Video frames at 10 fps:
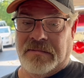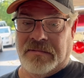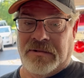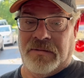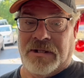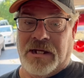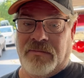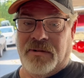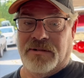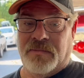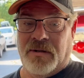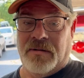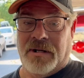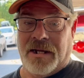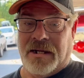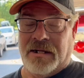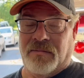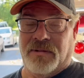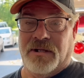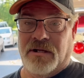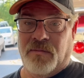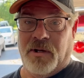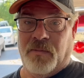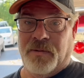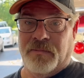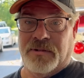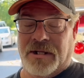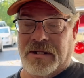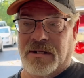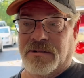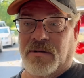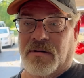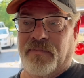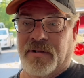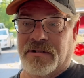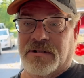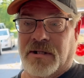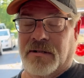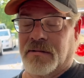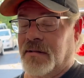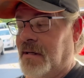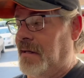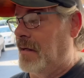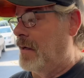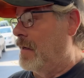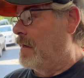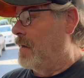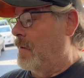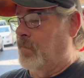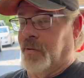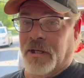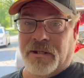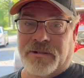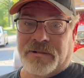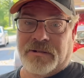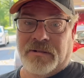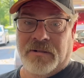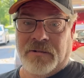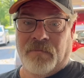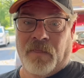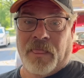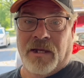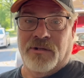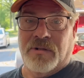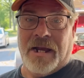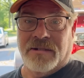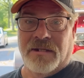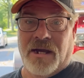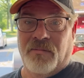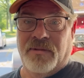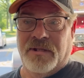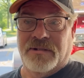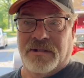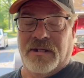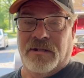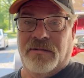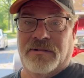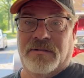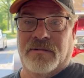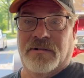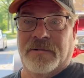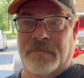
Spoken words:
doing Kiwi's motor, I gotta get with him, help him try to get his car finished out. Plus, get track time with this, get used to it.